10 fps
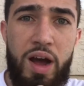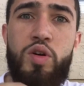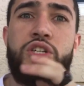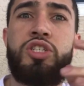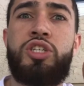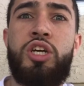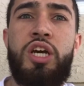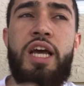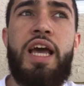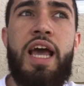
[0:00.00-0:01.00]
hours.
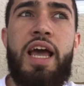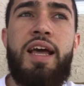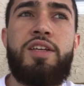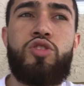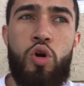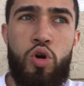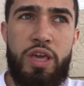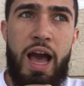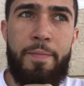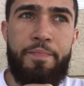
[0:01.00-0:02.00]
So
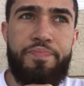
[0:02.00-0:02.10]
yeah,